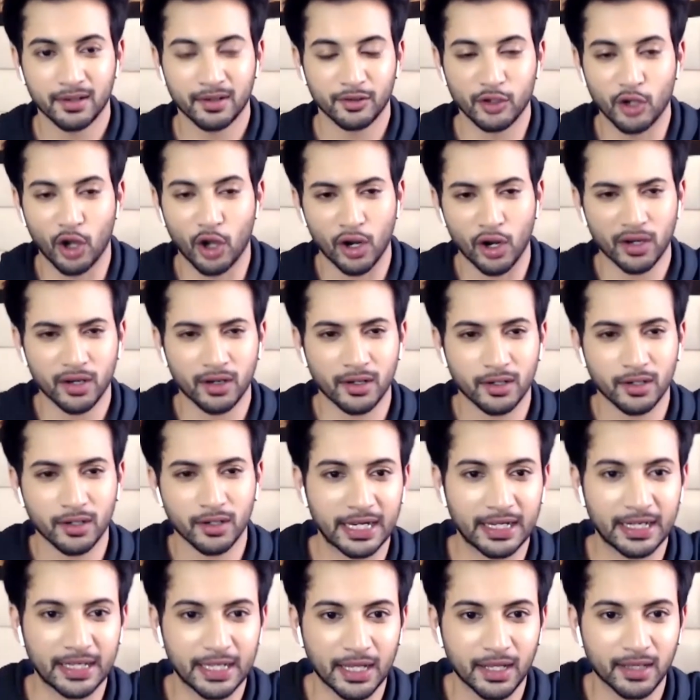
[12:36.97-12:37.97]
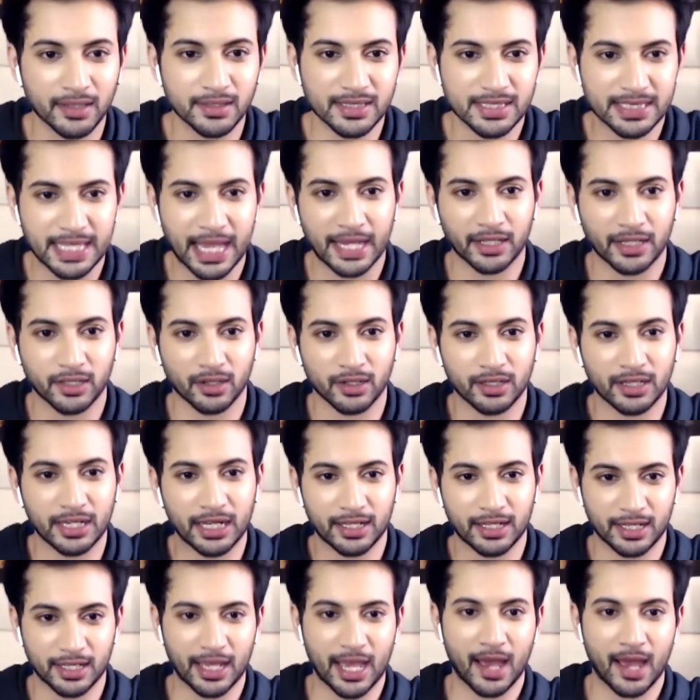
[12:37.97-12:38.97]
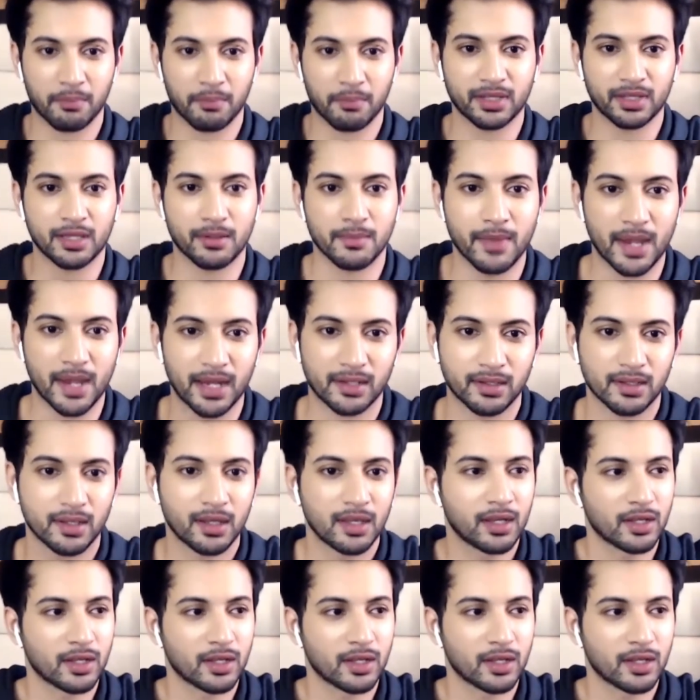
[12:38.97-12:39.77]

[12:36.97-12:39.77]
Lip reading: not on a dating site or a dating app, but they met